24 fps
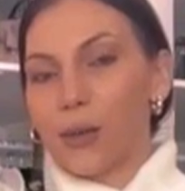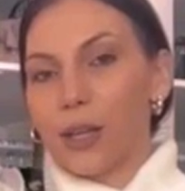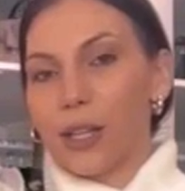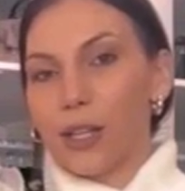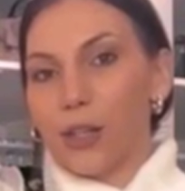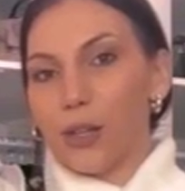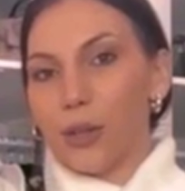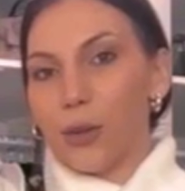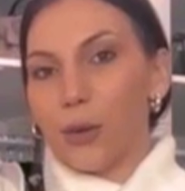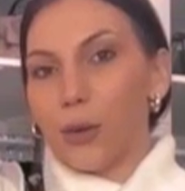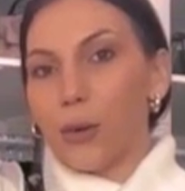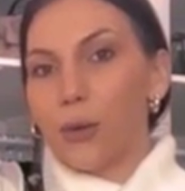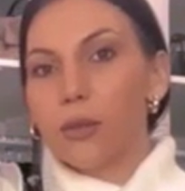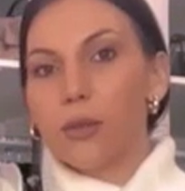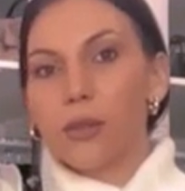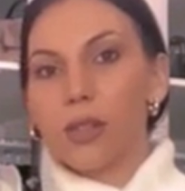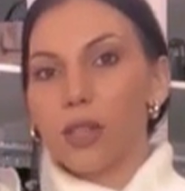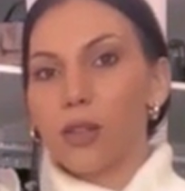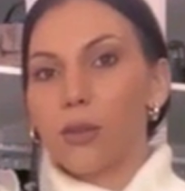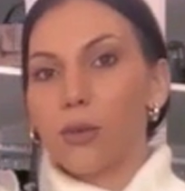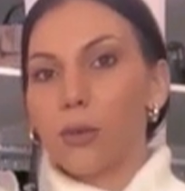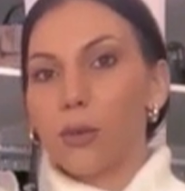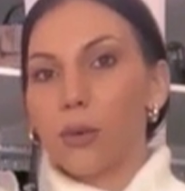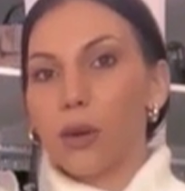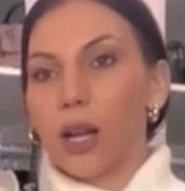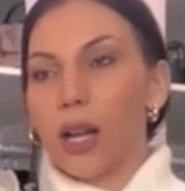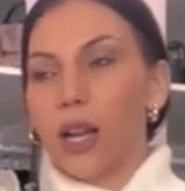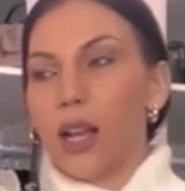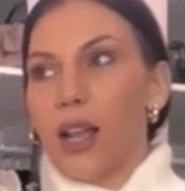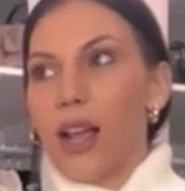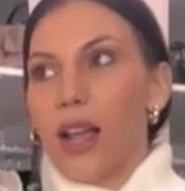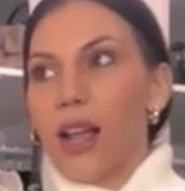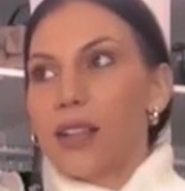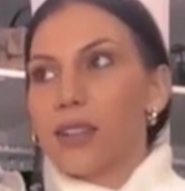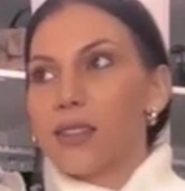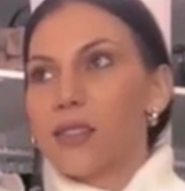you can do to
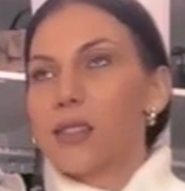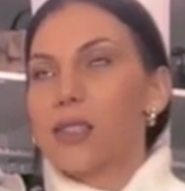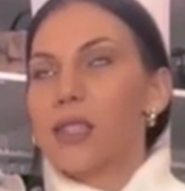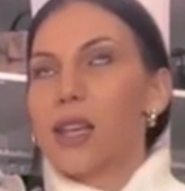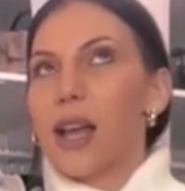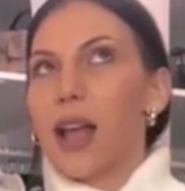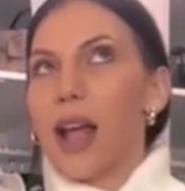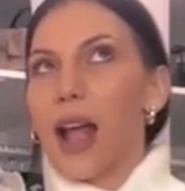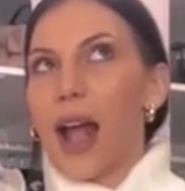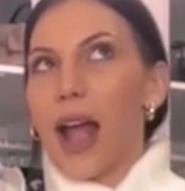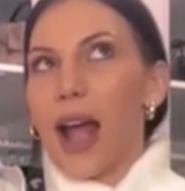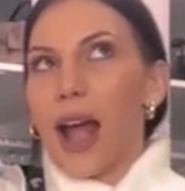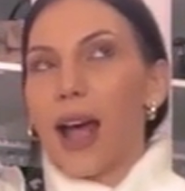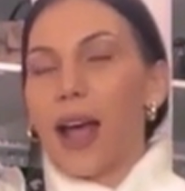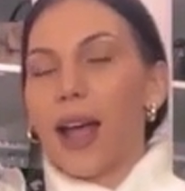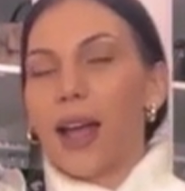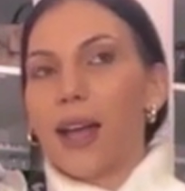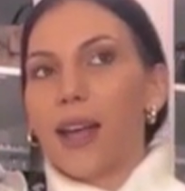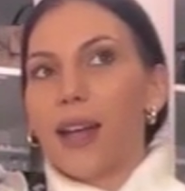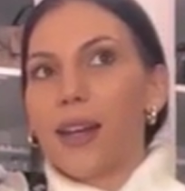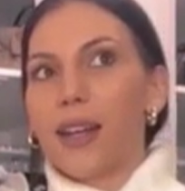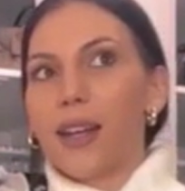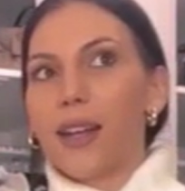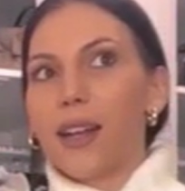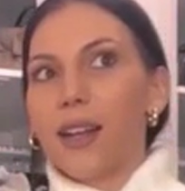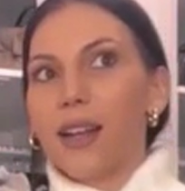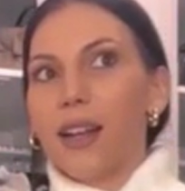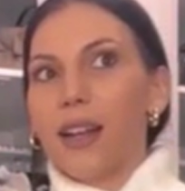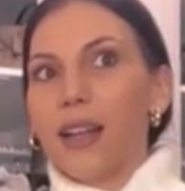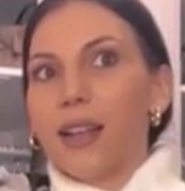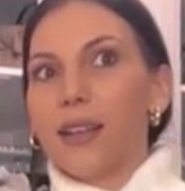add